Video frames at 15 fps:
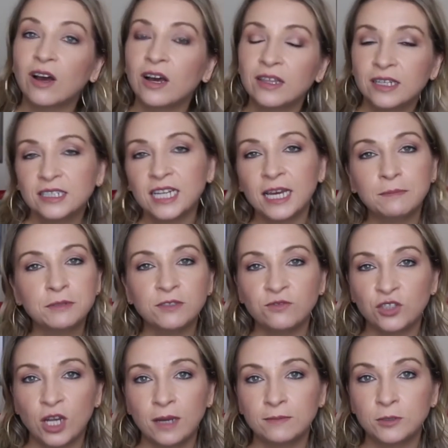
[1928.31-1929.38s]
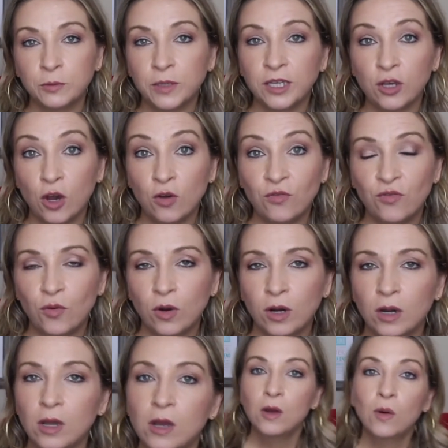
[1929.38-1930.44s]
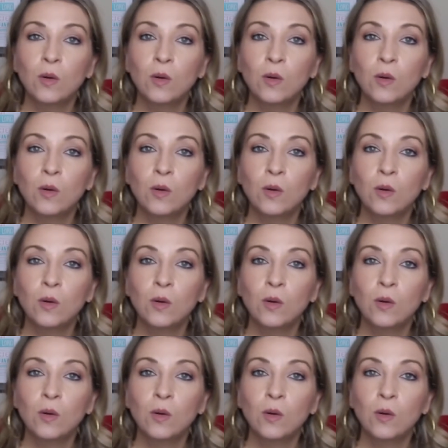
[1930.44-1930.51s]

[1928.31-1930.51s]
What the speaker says: on the types of jobs we go for.